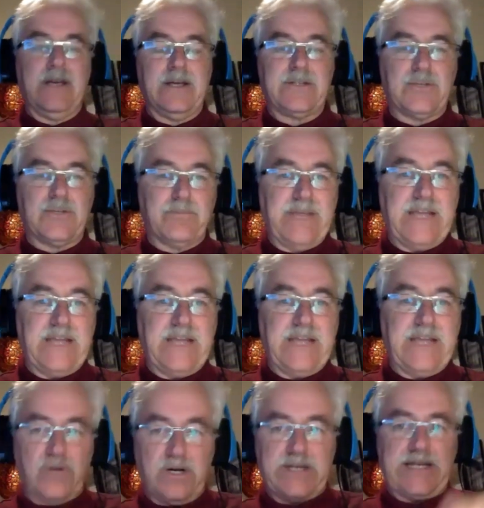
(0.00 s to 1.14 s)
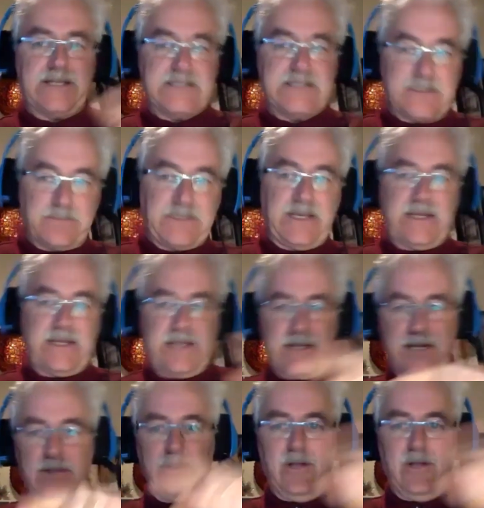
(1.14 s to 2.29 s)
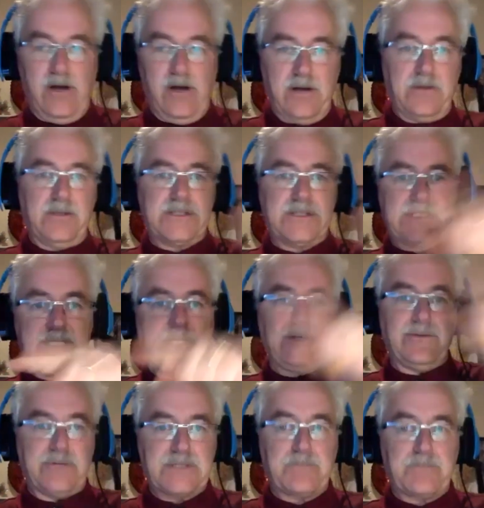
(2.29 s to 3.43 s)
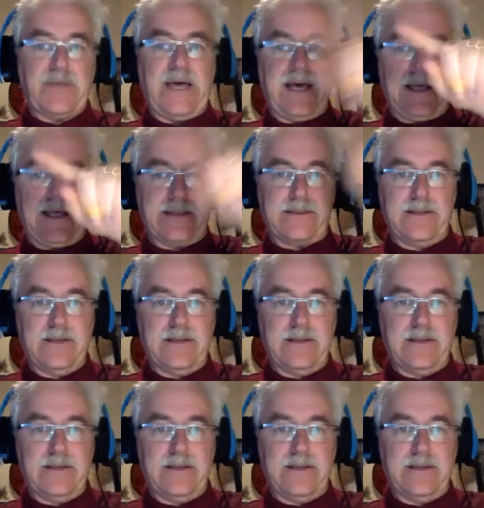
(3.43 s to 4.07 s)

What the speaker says: the main trunk ends up taking a long, sinuous path.